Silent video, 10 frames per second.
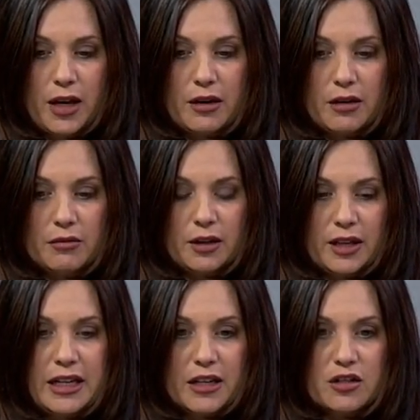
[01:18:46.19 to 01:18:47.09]
That are
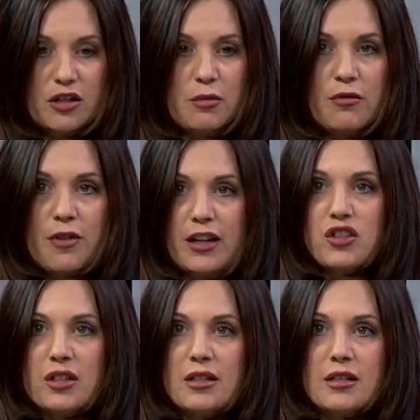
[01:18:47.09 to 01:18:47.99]
leading to the
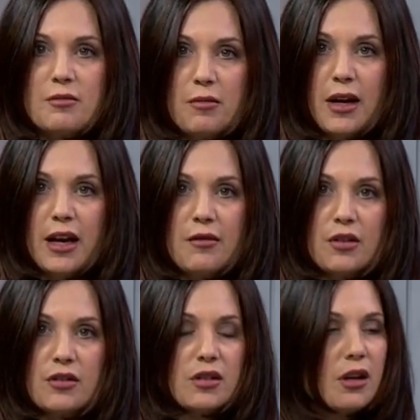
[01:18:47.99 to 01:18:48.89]
perfectionist
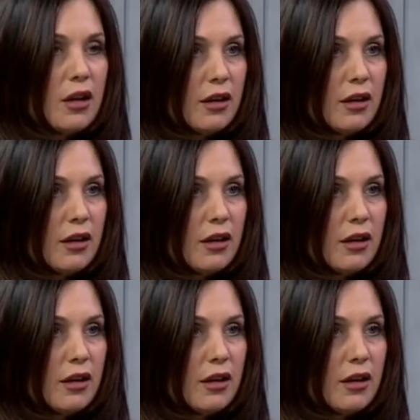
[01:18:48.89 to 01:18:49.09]
behaviors.